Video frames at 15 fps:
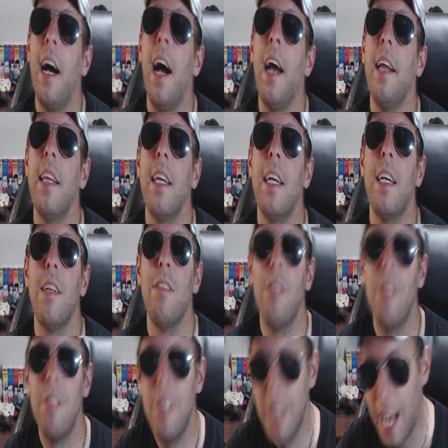I think his
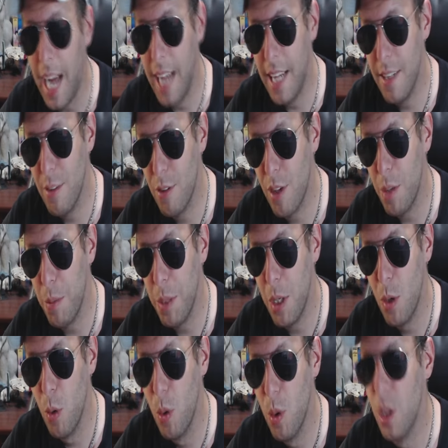style is going to be
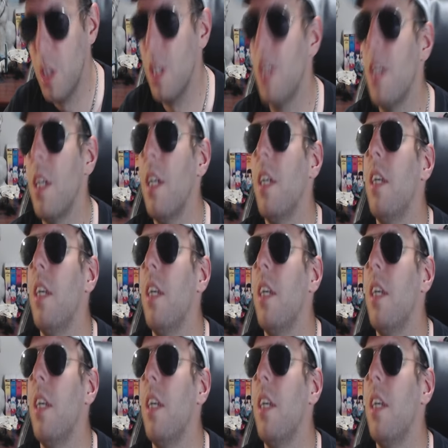cooler.